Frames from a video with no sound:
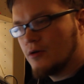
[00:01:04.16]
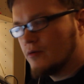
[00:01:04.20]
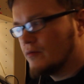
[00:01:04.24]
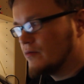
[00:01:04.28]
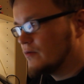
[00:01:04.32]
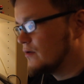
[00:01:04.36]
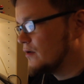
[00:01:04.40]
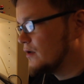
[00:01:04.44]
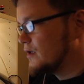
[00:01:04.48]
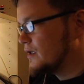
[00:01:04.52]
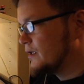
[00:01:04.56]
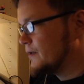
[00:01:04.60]

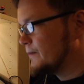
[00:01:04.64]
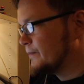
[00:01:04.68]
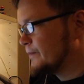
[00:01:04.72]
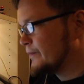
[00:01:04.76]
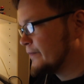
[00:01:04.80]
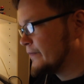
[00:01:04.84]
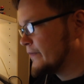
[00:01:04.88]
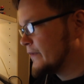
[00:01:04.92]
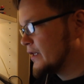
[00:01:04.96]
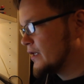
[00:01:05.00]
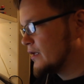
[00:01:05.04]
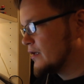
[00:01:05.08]
hopefully,
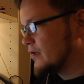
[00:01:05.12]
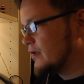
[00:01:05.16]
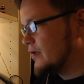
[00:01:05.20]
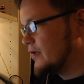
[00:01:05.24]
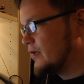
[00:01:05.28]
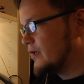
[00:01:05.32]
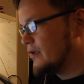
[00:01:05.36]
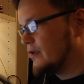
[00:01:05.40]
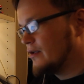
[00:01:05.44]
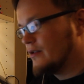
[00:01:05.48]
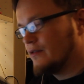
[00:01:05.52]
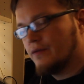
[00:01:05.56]

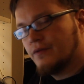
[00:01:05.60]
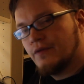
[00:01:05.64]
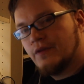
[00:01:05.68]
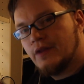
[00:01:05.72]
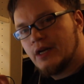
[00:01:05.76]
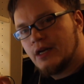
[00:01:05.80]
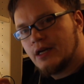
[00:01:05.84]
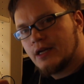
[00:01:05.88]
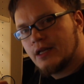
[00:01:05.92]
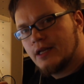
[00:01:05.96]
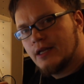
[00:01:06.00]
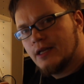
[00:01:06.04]
and
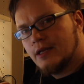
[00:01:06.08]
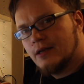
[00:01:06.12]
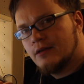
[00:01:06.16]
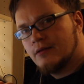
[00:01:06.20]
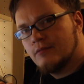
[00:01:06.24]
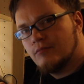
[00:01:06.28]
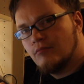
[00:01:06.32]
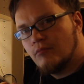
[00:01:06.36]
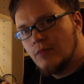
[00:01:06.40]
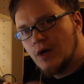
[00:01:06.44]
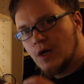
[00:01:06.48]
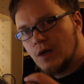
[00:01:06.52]
then I
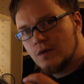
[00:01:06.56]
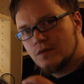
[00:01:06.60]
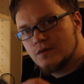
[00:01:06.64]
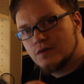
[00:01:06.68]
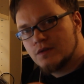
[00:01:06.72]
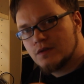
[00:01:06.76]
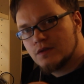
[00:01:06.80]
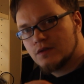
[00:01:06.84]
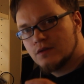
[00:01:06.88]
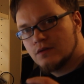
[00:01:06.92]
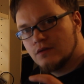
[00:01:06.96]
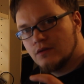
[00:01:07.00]
can
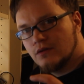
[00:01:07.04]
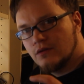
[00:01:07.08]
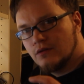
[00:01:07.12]
mount